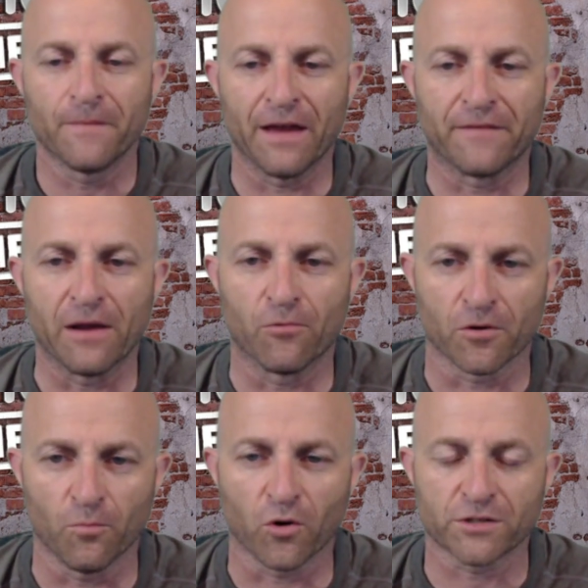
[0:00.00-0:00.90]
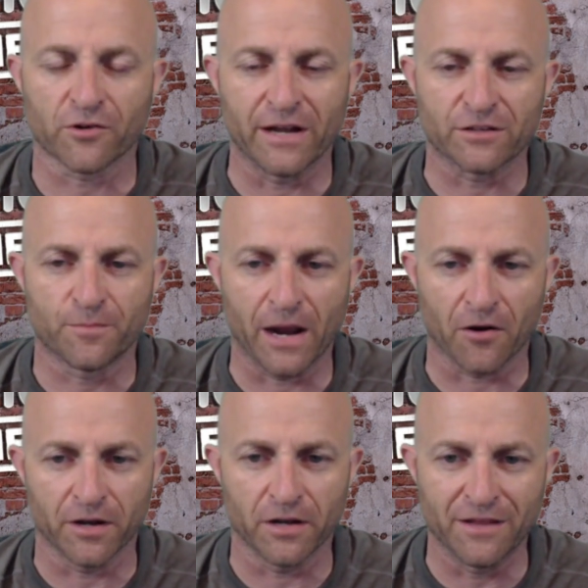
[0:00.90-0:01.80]
If they were more
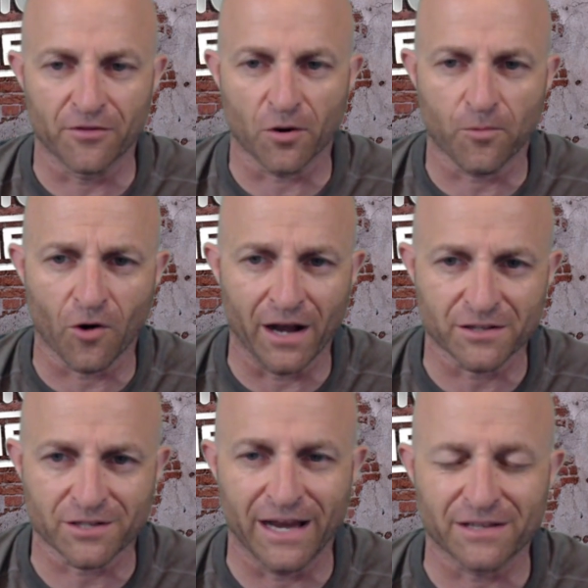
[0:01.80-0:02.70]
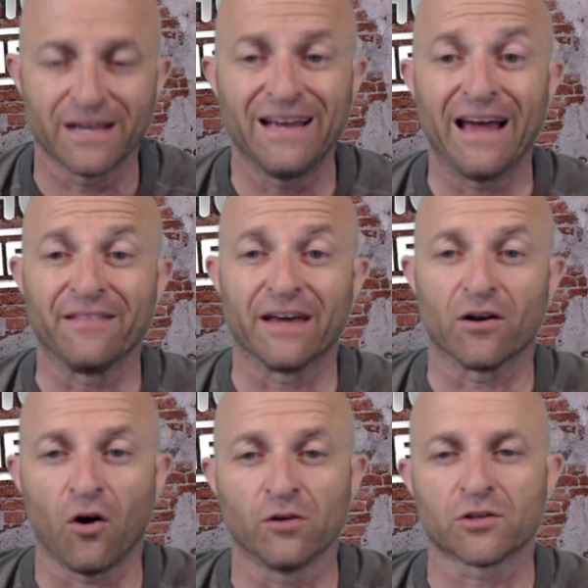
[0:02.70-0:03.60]
transparent in their process, and then
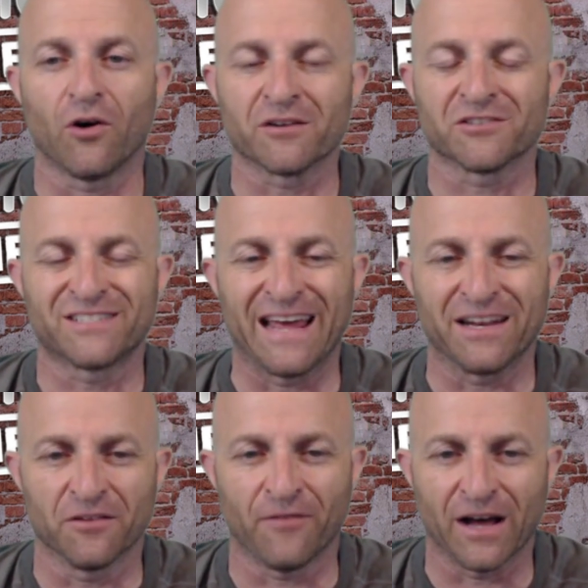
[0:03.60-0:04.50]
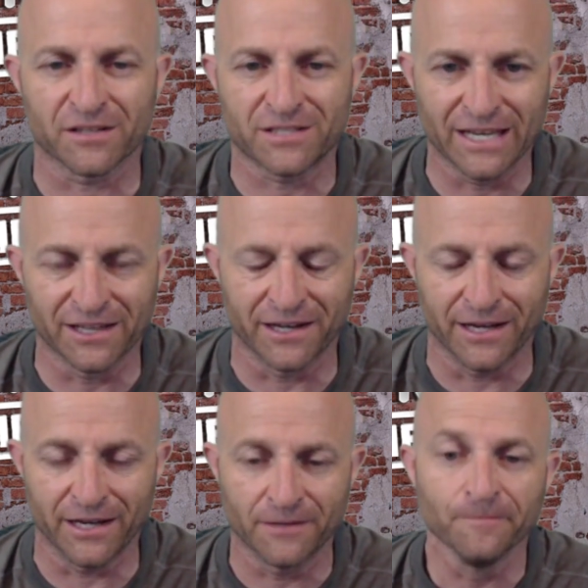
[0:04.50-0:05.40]
also understanding the
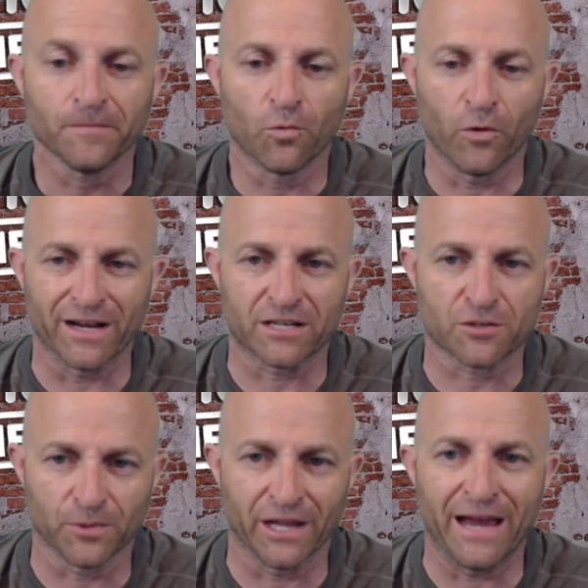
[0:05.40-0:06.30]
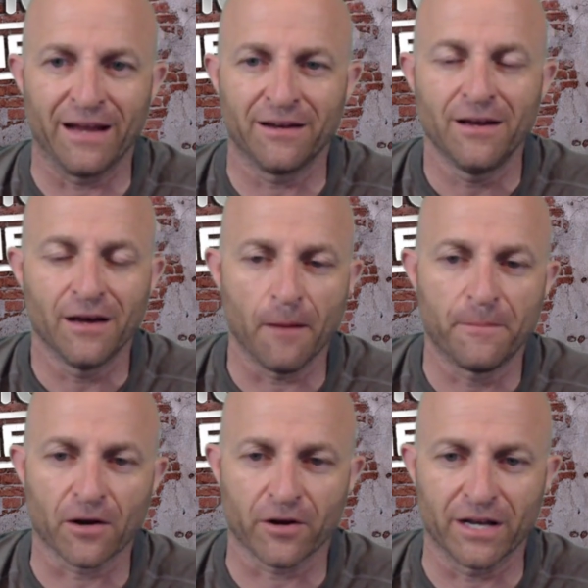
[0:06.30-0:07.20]
volatility would explain a
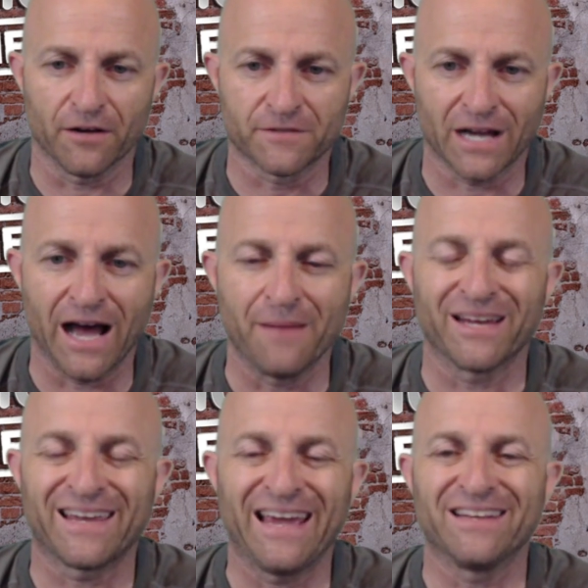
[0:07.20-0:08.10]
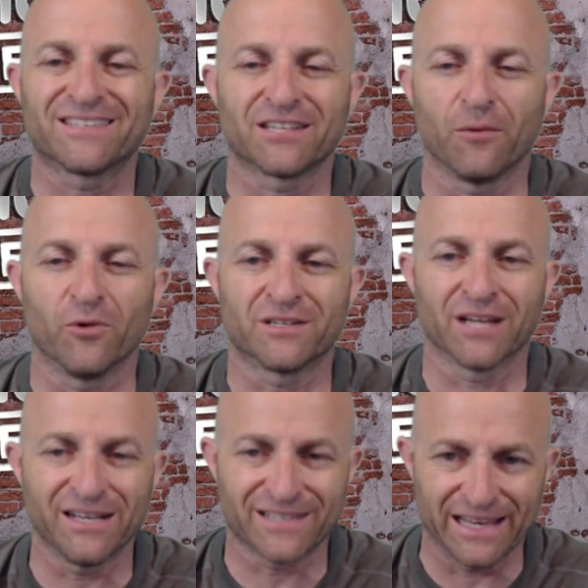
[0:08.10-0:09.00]
period of time in case someone
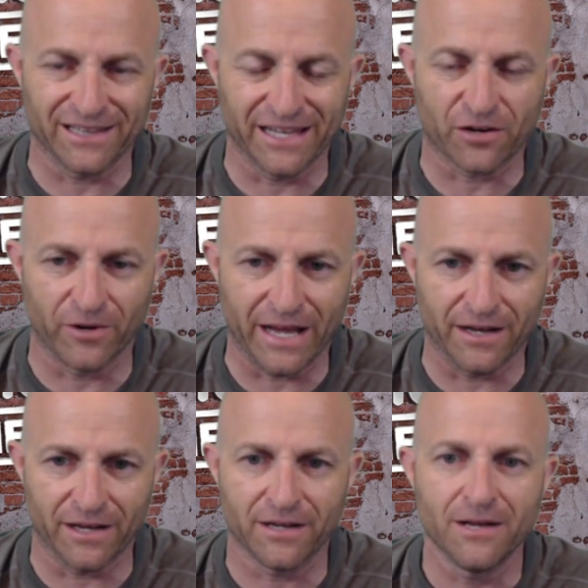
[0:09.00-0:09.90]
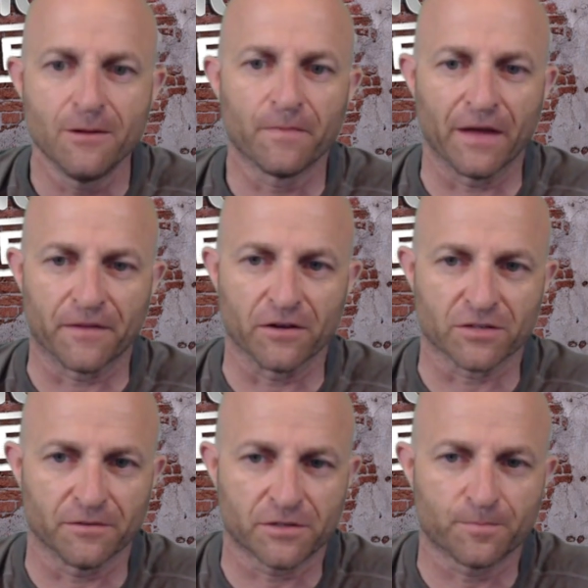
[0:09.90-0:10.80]
does get liquidated, that
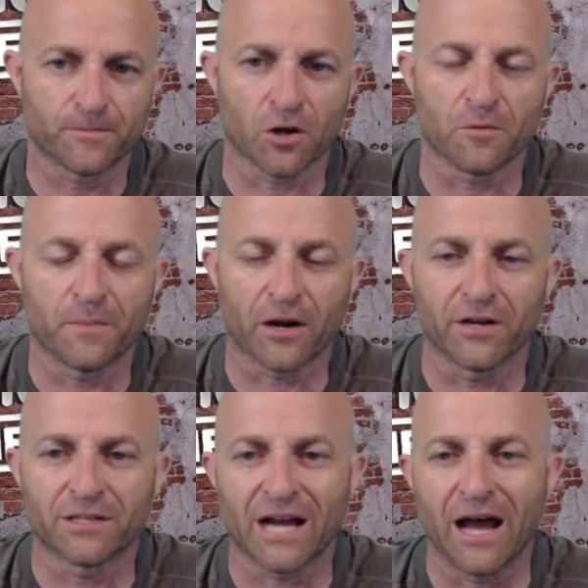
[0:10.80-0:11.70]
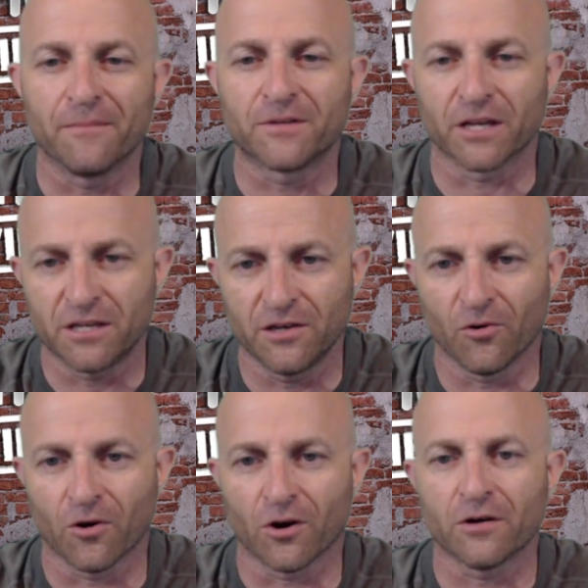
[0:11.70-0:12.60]
there's a certain period of time to
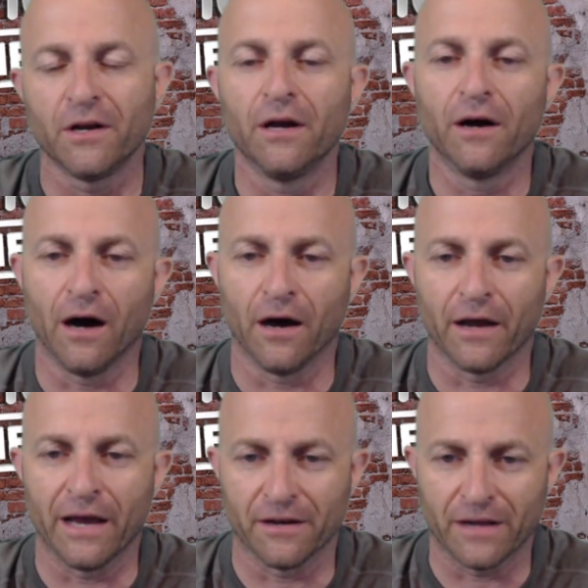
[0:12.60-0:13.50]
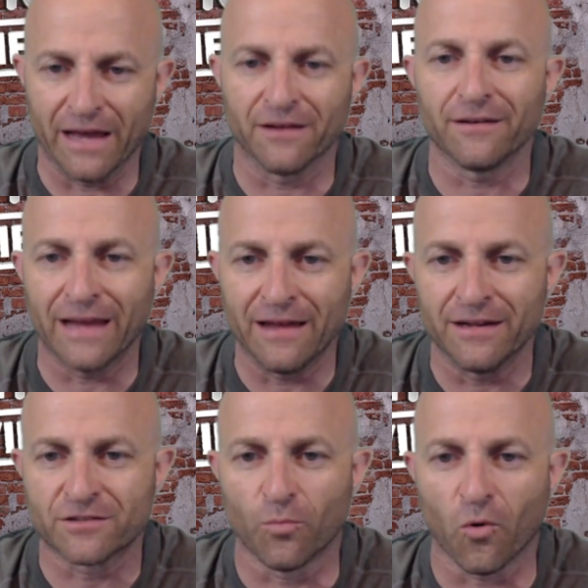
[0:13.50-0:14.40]
cure, and
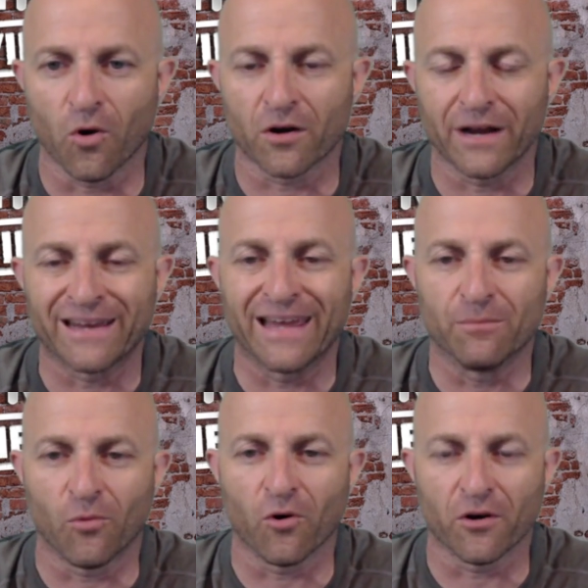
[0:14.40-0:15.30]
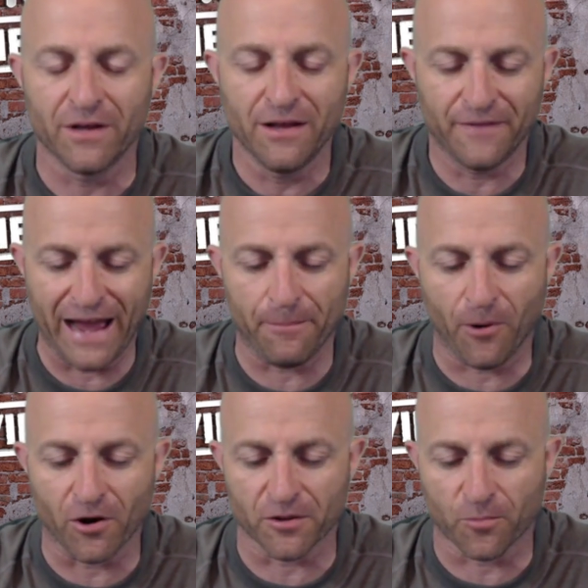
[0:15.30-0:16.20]
it's more that
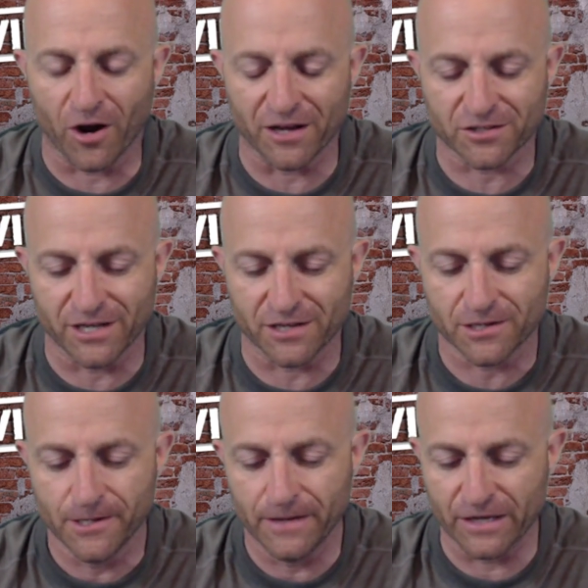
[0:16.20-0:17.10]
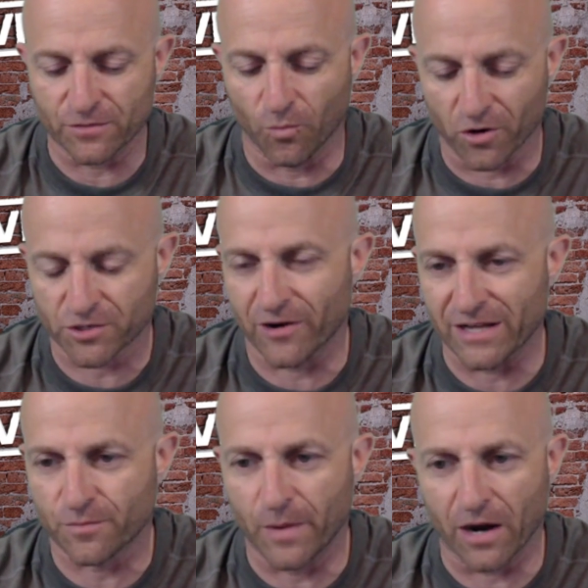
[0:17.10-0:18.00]
part of the process is more
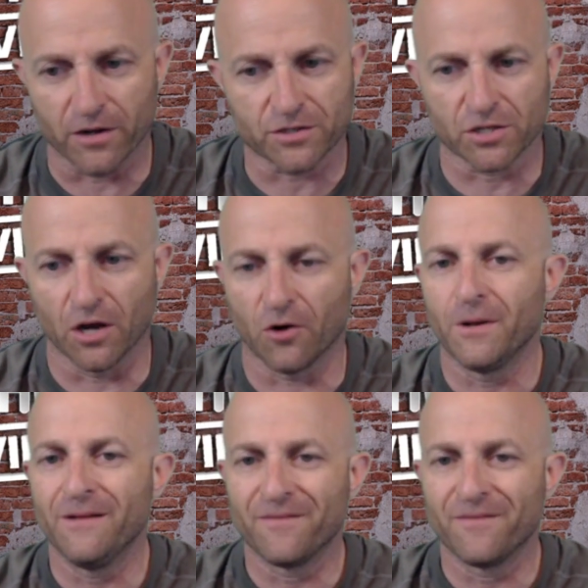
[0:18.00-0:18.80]
transparent. So